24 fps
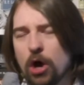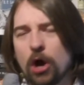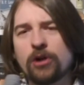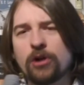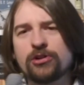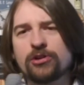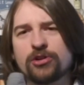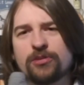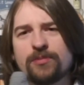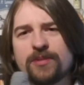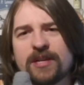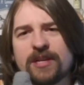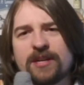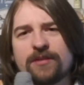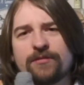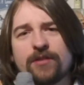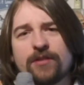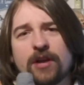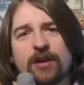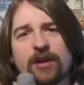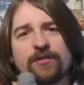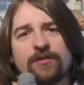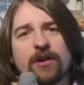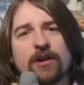known to be
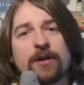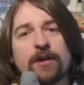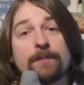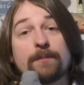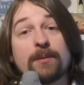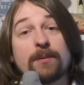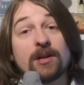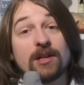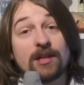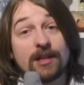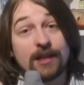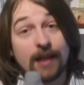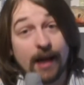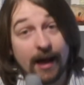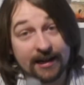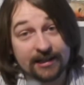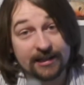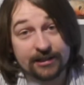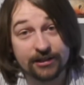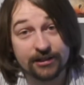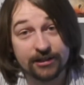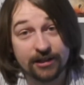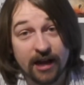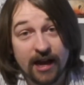very, very
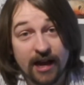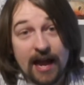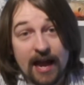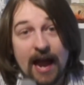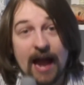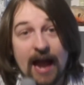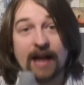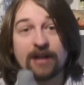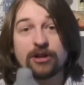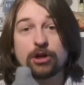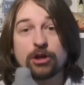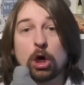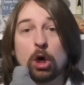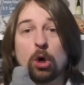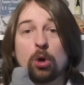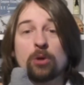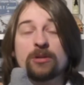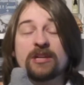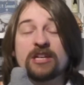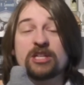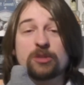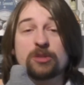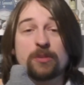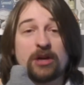polite and
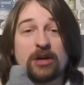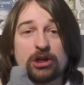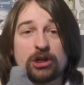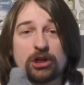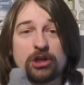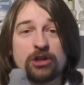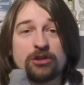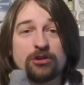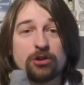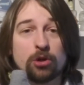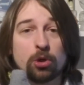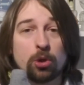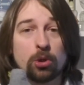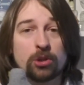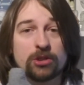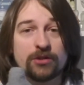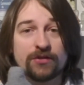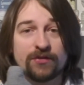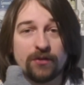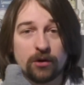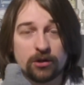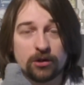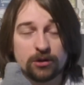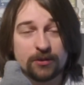hold especially the
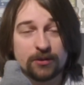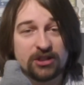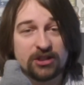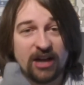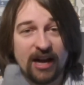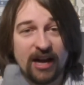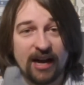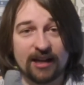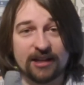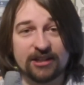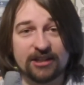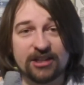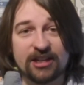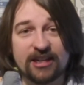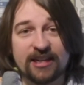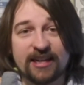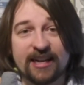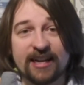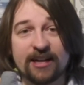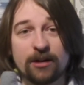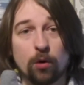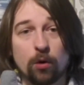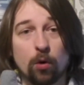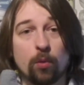laws of
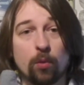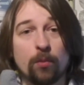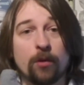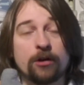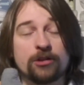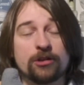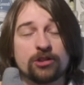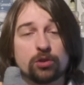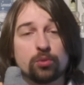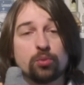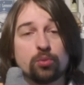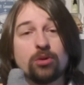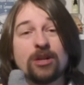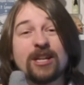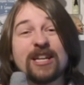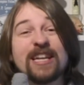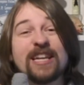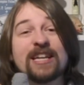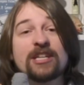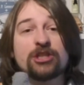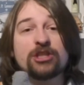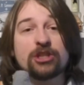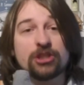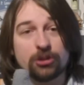hospitality in almost
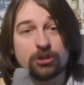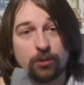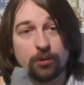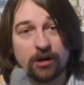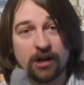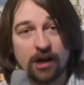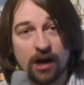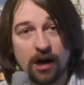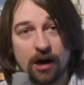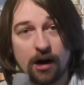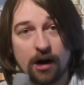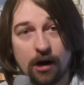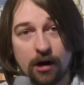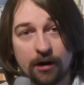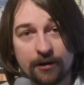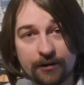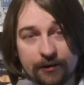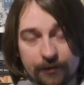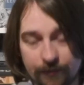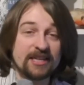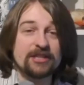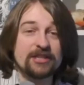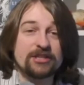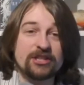religious
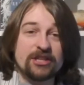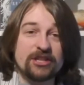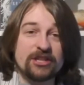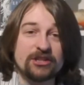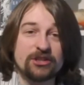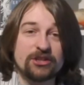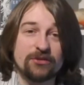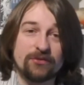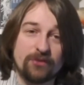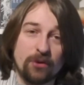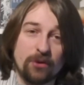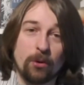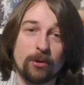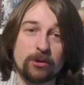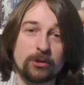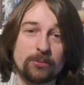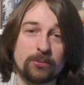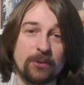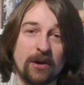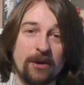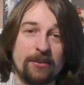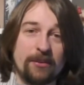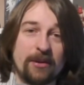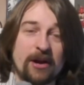regard. This is, of
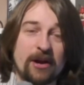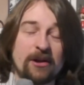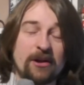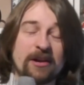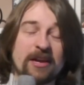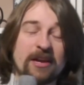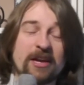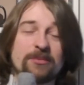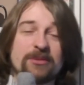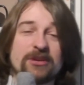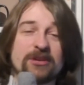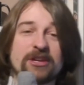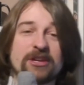course, primarily